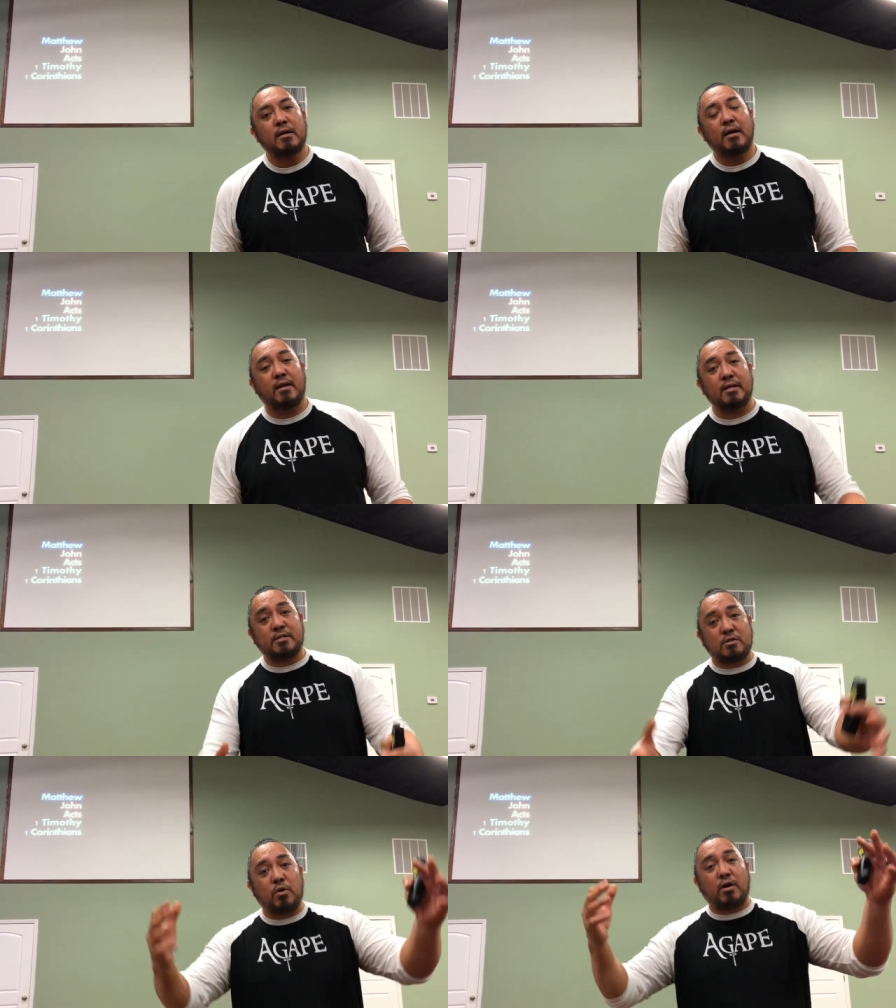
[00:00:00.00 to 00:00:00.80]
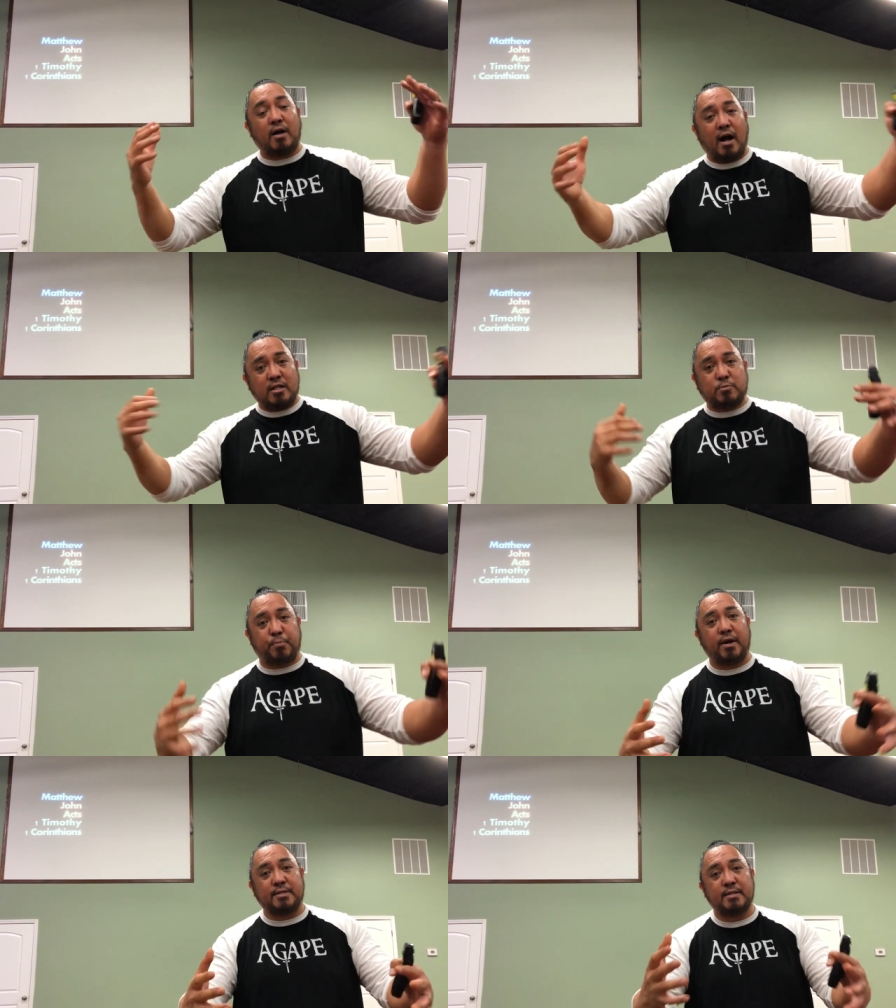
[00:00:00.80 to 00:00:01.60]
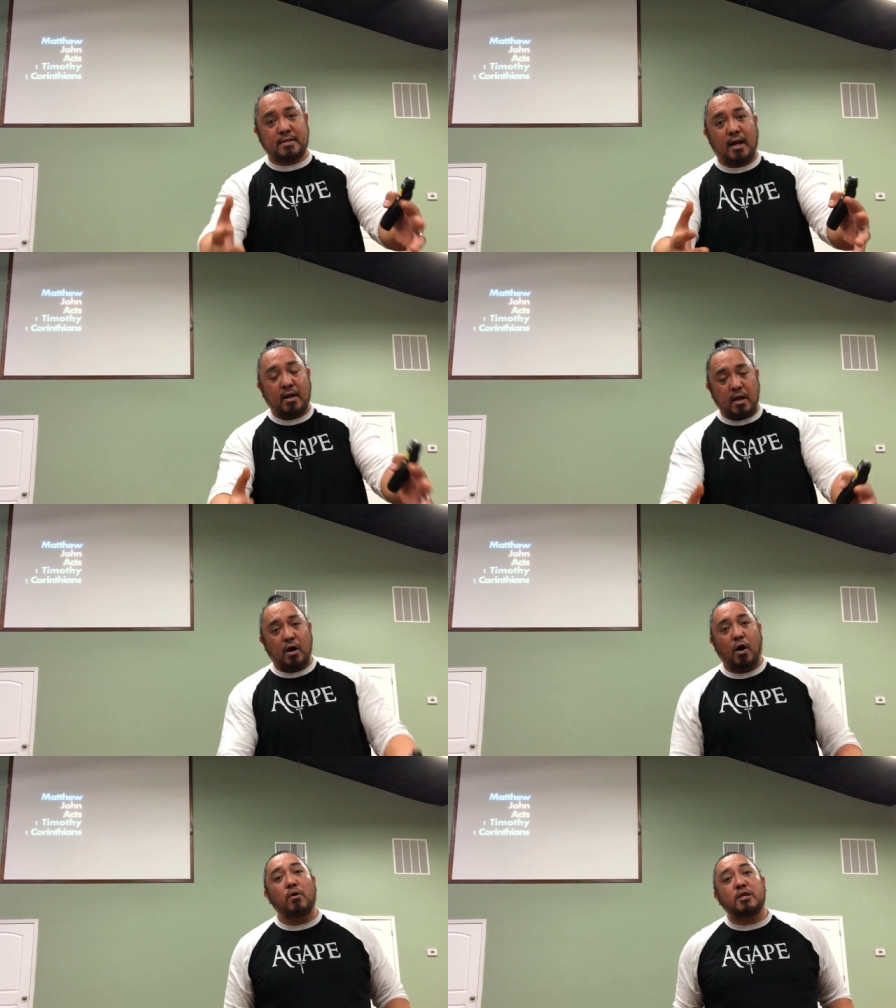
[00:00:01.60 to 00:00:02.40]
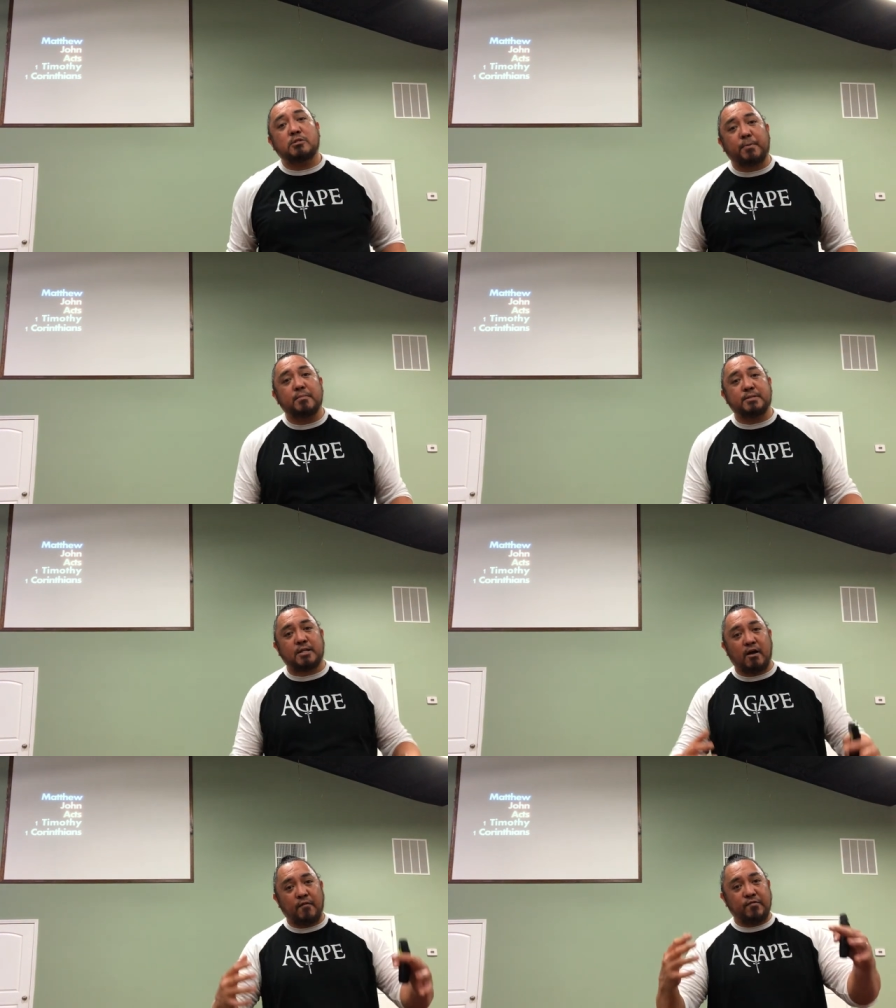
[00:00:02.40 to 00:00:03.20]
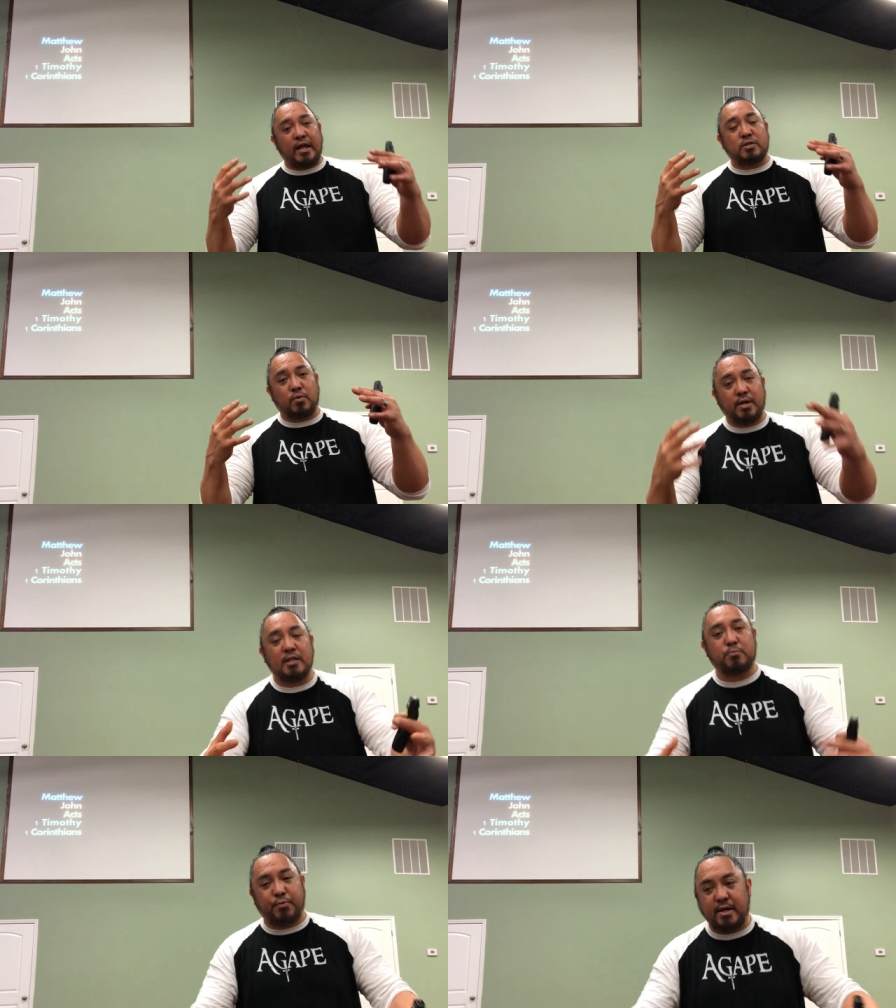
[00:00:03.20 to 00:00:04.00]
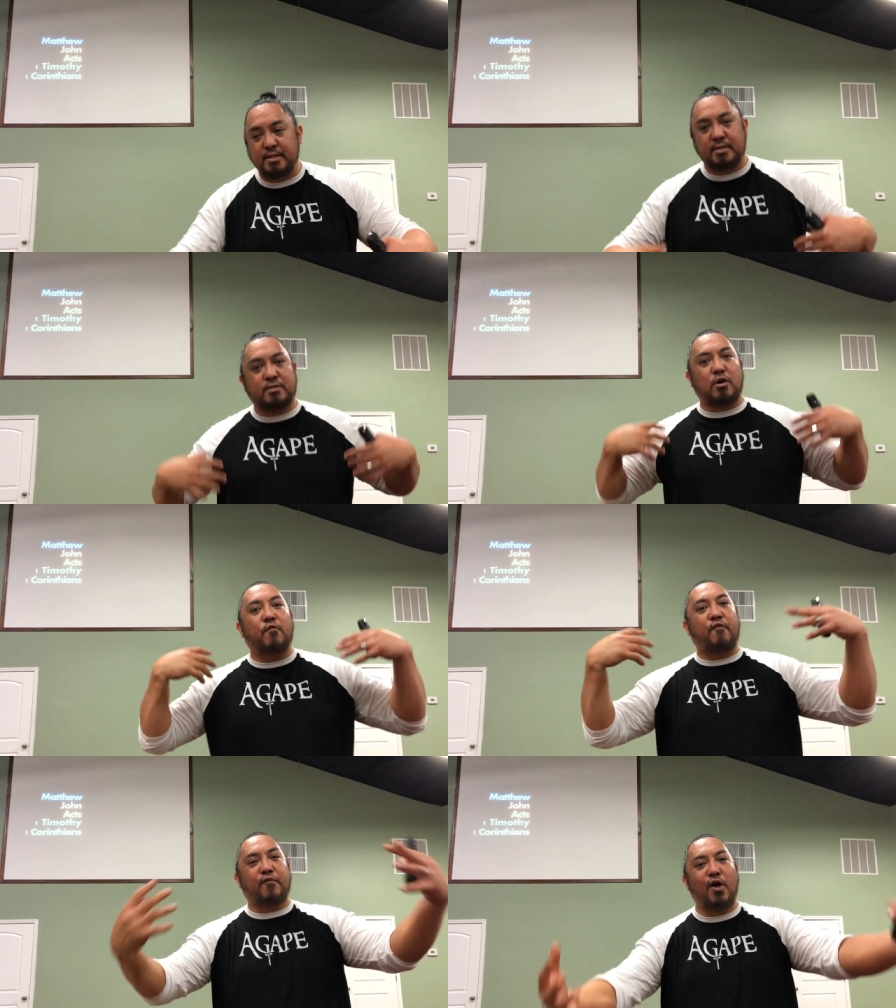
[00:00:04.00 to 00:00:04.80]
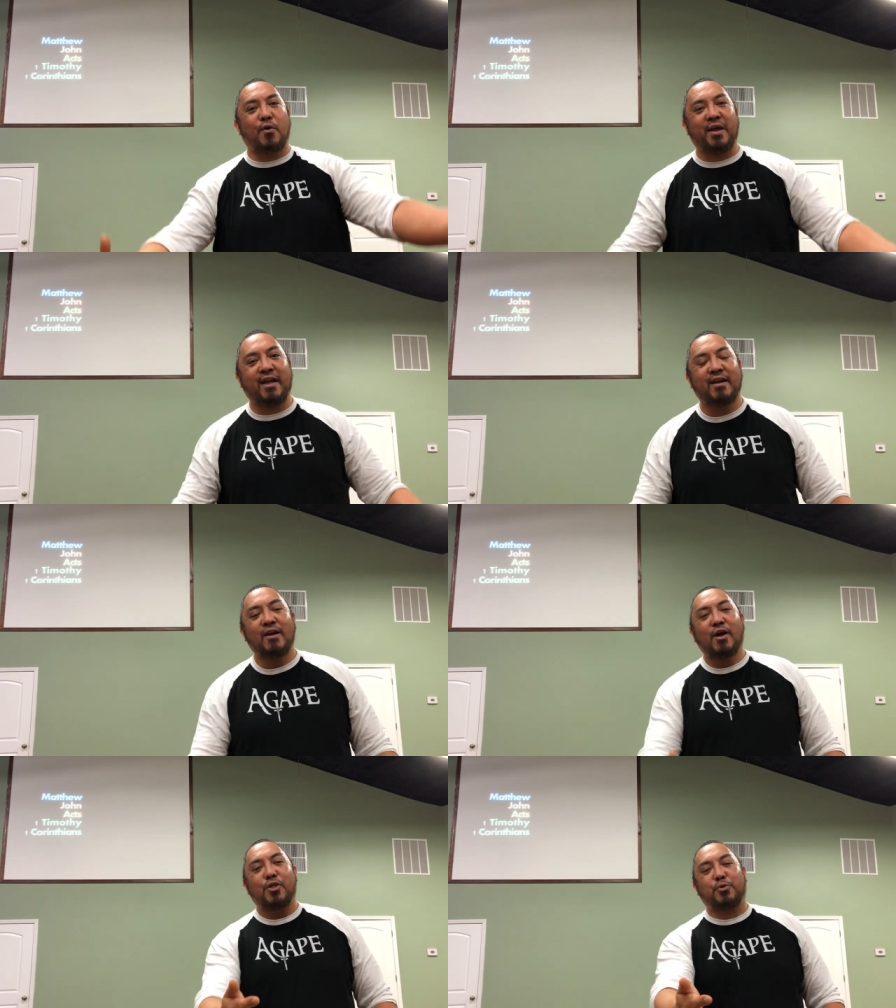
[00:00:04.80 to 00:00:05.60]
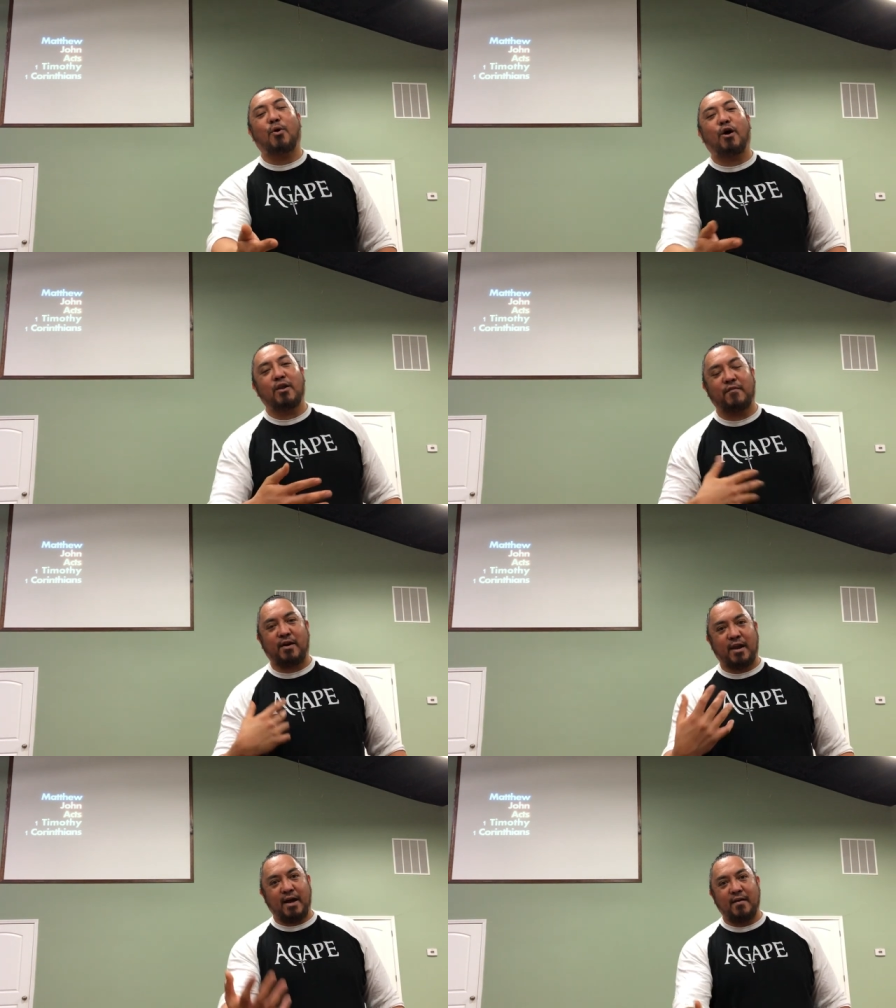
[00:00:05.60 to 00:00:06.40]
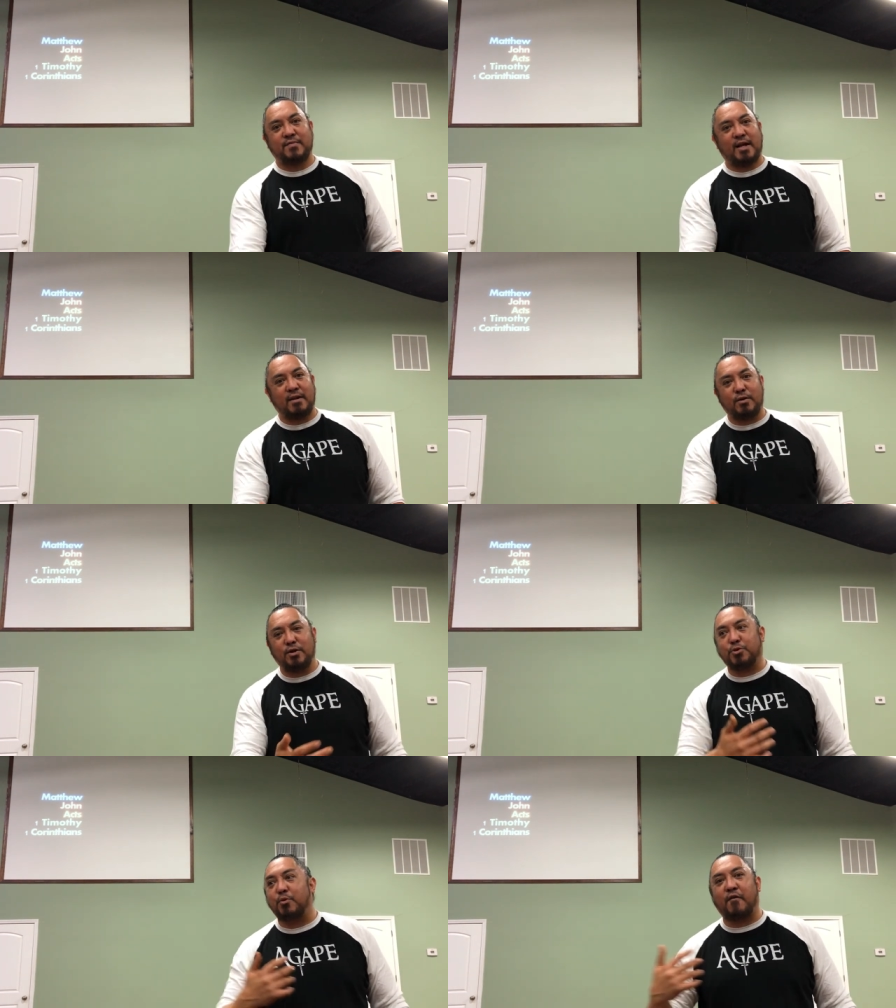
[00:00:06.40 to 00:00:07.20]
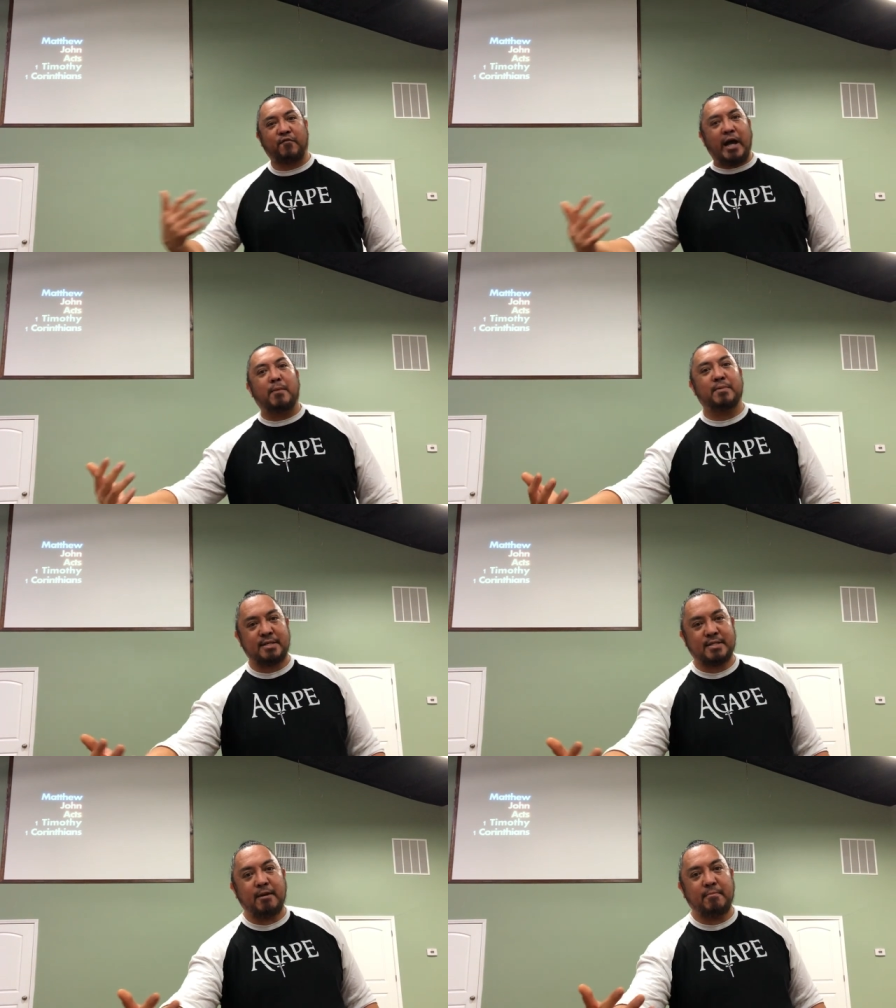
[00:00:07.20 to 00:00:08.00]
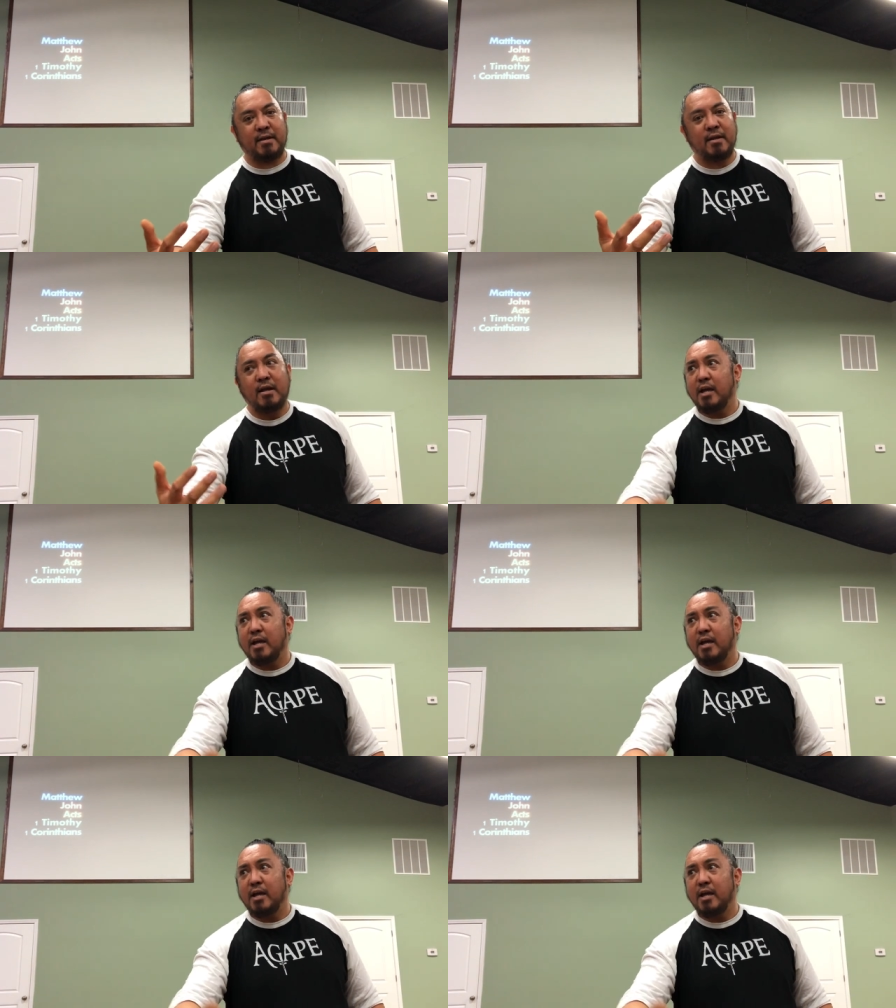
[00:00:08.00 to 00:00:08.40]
And this is where God's presence, Holy Spirit Himself, that's where His presence is overflowing through all of our lives, hallelujah, through our families, amen.